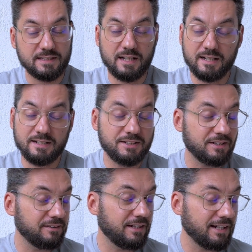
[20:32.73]
And
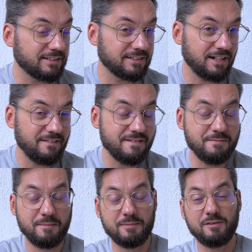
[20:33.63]
until next time, remember,